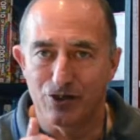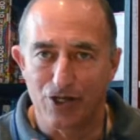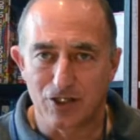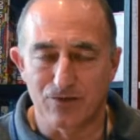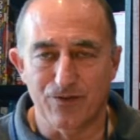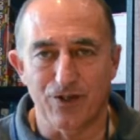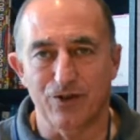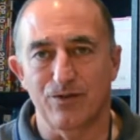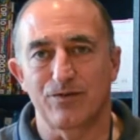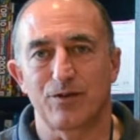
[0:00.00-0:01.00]
just for
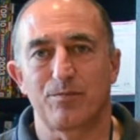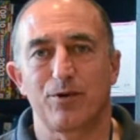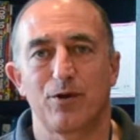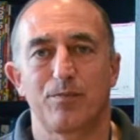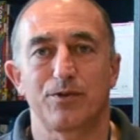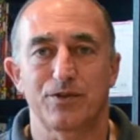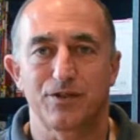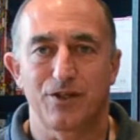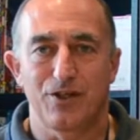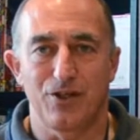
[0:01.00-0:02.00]
you, for the purpose
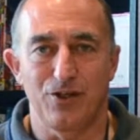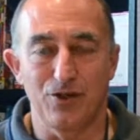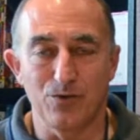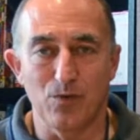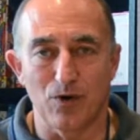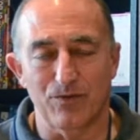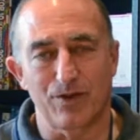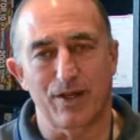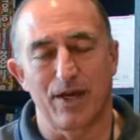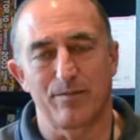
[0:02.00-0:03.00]
you want
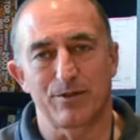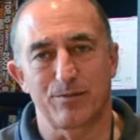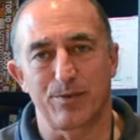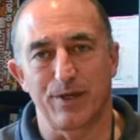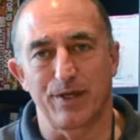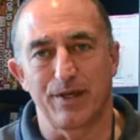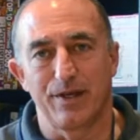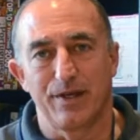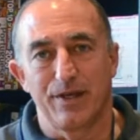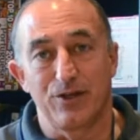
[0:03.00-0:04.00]
the camp to be.
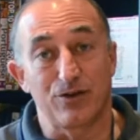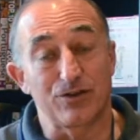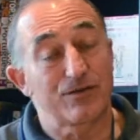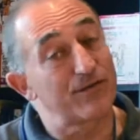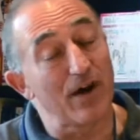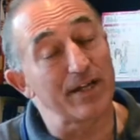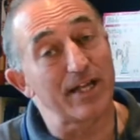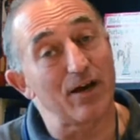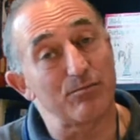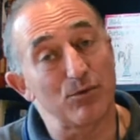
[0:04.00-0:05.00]
You can find
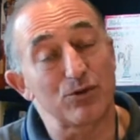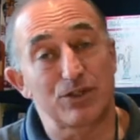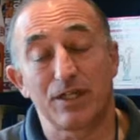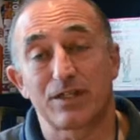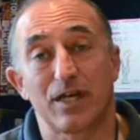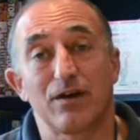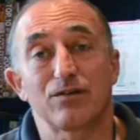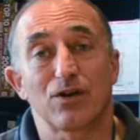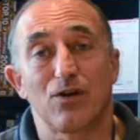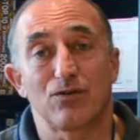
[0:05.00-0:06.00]
out more
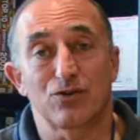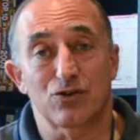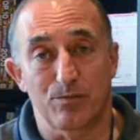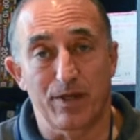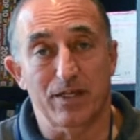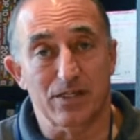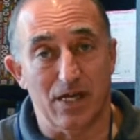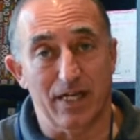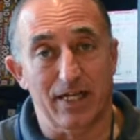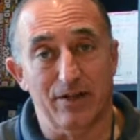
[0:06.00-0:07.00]
details on
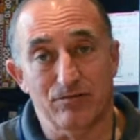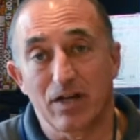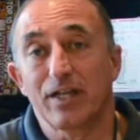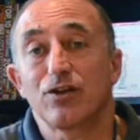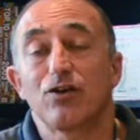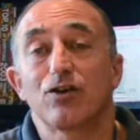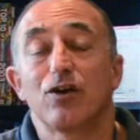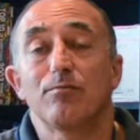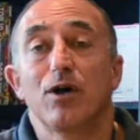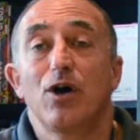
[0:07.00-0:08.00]

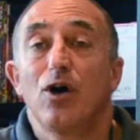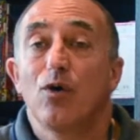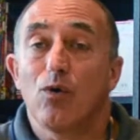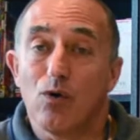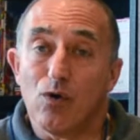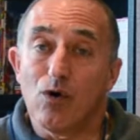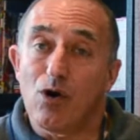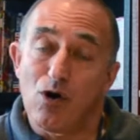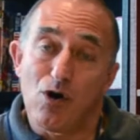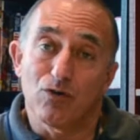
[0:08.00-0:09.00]
SwimCycleRunning.com or
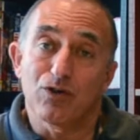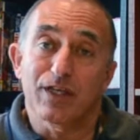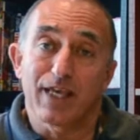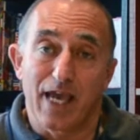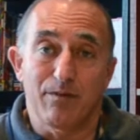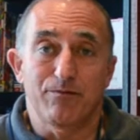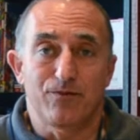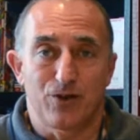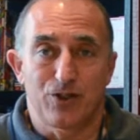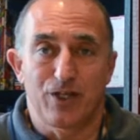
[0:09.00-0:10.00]
on
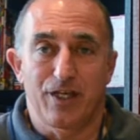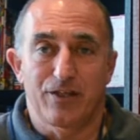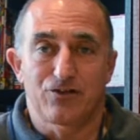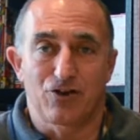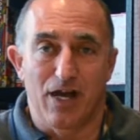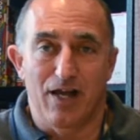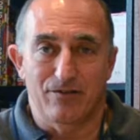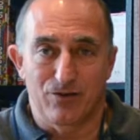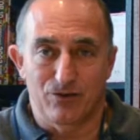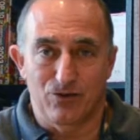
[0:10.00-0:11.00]

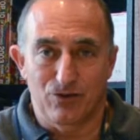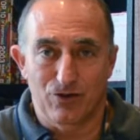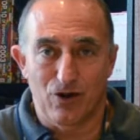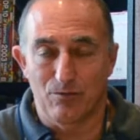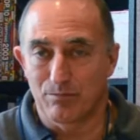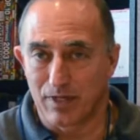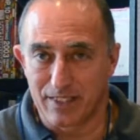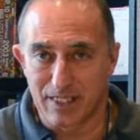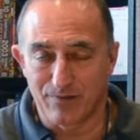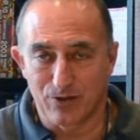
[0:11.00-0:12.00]
CapeVerdeTriathlon.com.
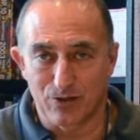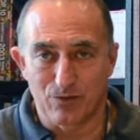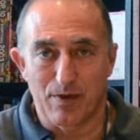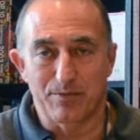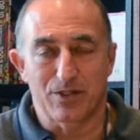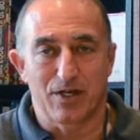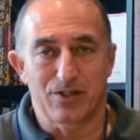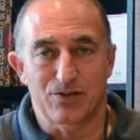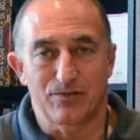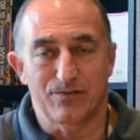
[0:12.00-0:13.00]
Please have a look at the
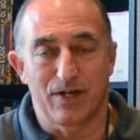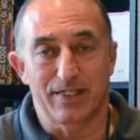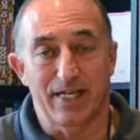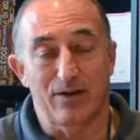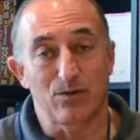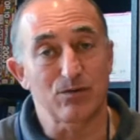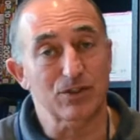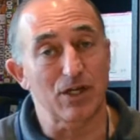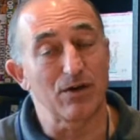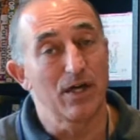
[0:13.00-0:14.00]
websites. You'll find out
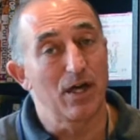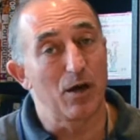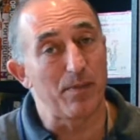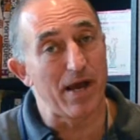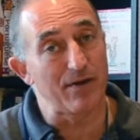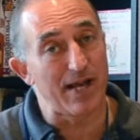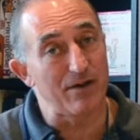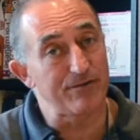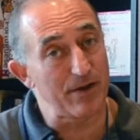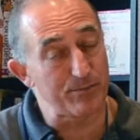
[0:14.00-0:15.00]
also about
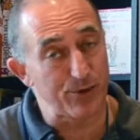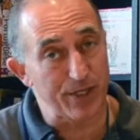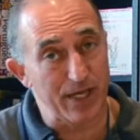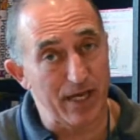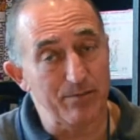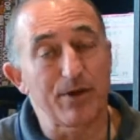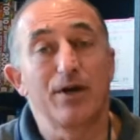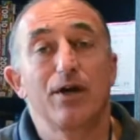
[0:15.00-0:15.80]
our February camp,